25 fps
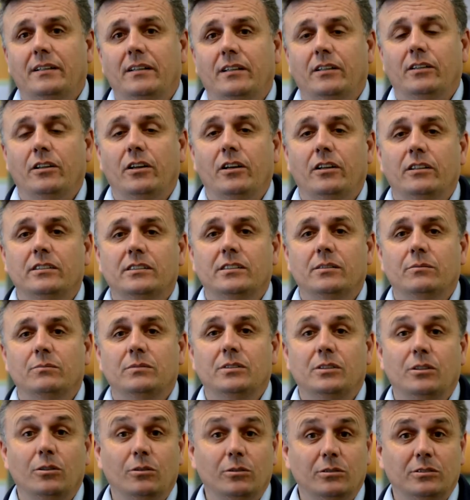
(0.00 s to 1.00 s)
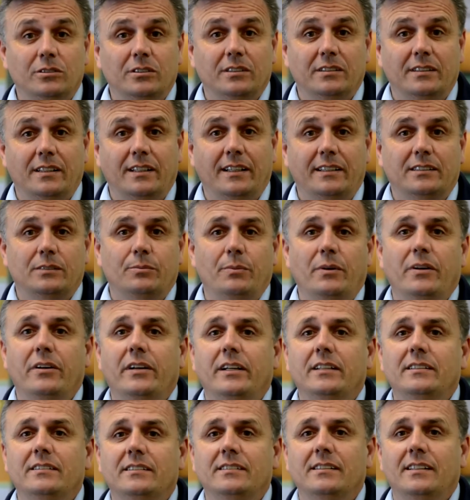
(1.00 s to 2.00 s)
and learn some tools and
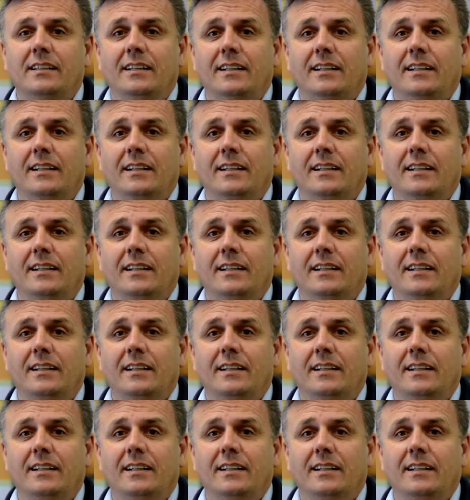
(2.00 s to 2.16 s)
experience,